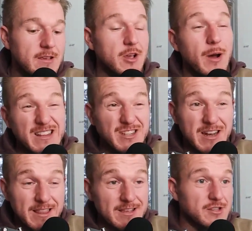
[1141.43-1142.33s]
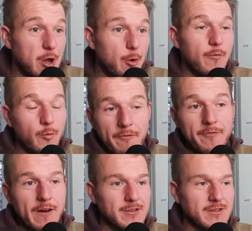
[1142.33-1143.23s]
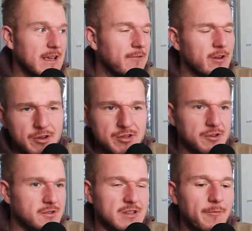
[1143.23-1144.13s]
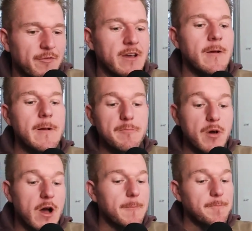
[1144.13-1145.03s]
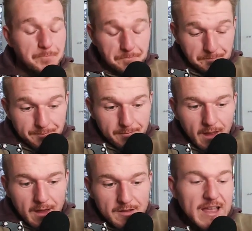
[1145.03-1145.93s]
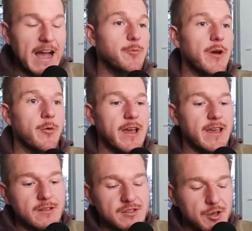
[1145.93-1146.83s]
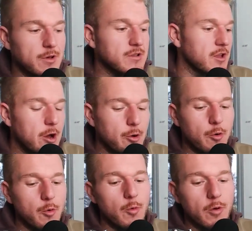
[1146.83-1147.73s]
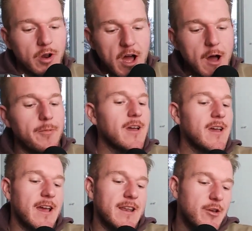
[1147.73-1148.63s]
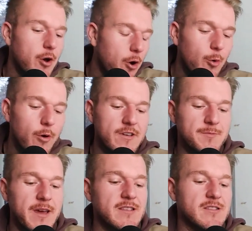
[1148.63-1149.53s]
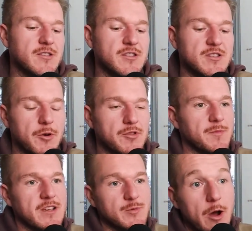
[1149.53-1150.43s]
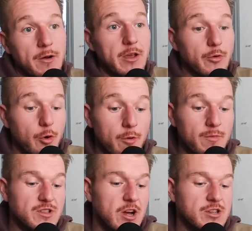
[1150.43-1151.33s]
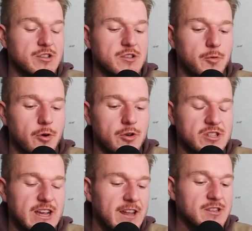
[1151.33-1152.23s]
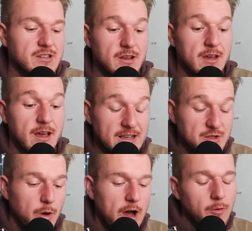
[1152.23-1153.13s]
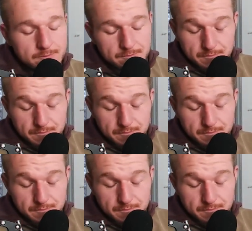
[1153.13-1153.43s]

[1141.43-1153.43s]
So actually, there's a total of 1,700 and something. But Dad went away to the local club and he got all of his mates to sponsor me as well. And he grew a moustache to support the challenge as well.